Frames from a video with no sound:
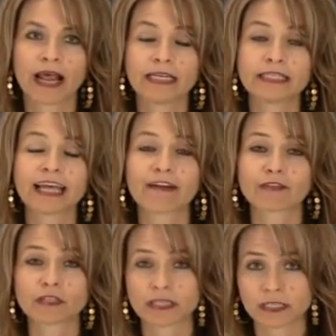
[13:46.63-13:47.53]
And I did that
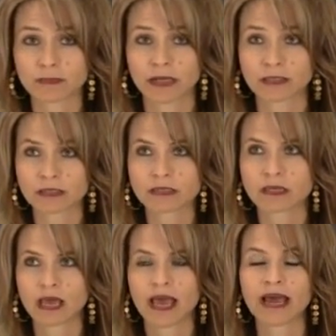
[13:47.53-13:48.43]
for six
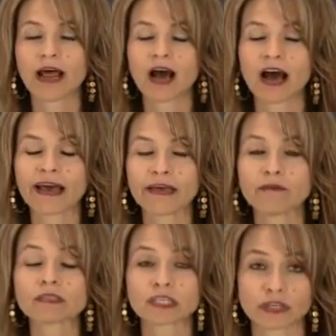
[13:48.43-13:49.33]
months and I
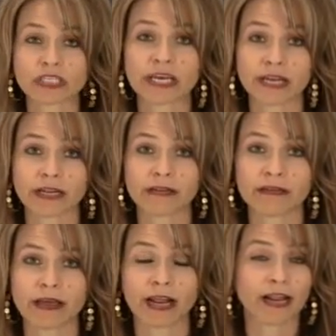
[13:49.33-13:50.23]
was irritated
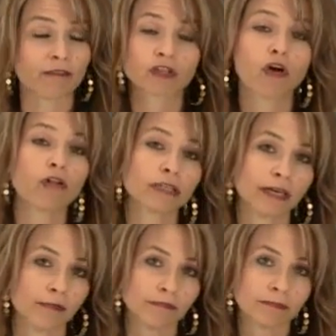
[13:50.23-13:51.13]
and I never told
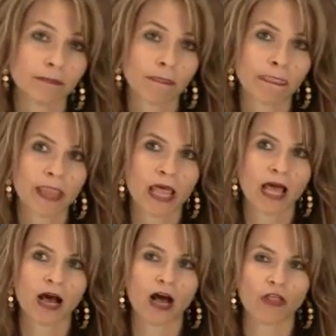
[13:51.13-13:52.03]
him,
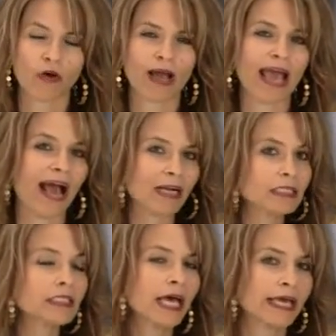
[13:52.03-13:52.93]
although I
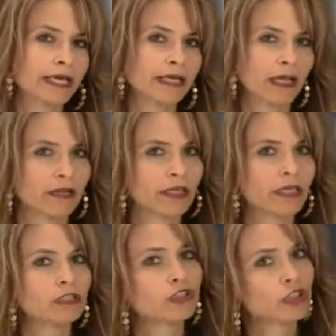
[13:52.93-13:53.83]
acted like it and
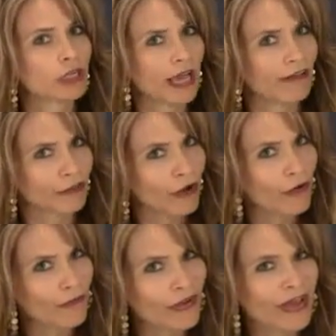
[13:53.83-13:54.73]
he should have
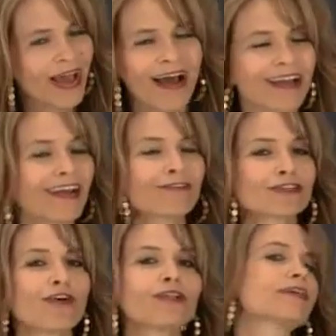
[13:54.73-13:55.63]
known, I never
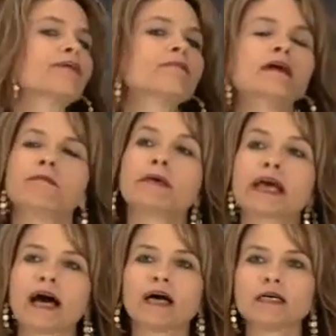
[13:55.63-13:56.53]
told him
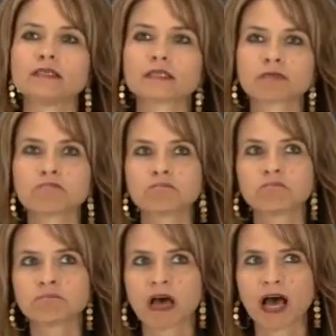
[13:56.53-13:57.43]
because
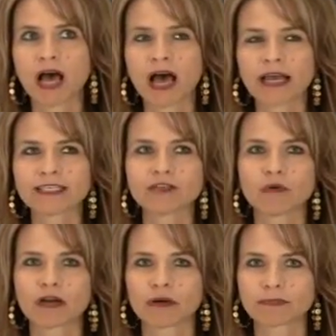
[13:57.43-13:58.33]
uh, I didn't
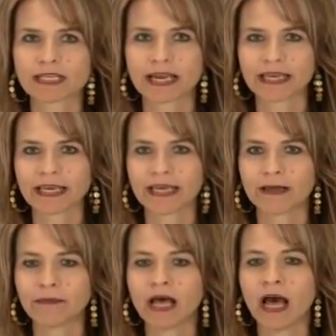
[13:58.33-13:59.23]
want to upset
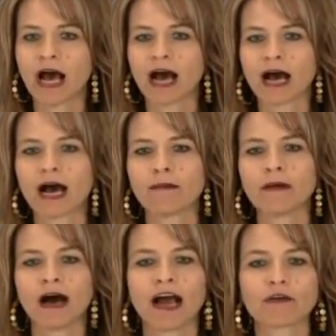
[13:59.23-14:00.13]
him.
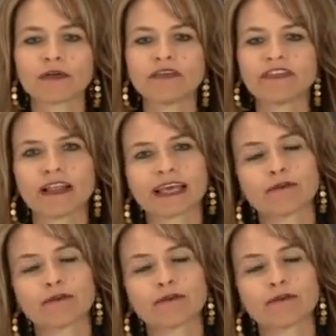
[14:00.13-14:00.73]
Um, I really felt